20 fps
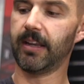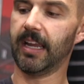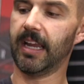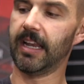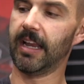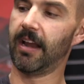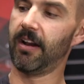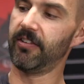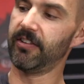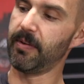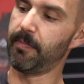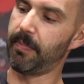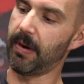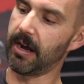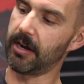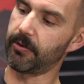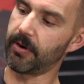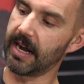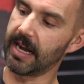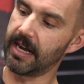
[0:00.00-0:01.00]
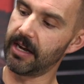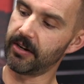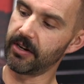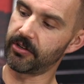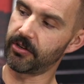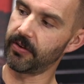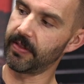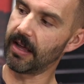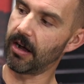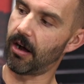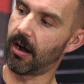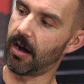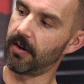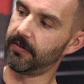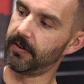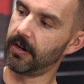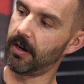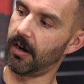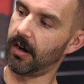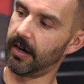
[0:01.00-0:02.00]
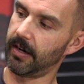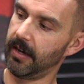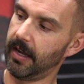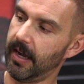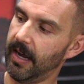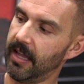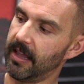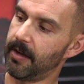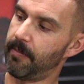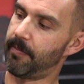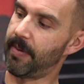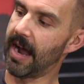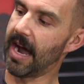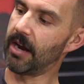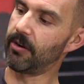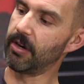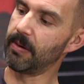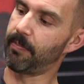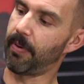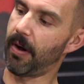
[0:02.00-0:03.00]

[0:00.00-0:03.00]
Again, here's a button right here to turn that off and on. The battery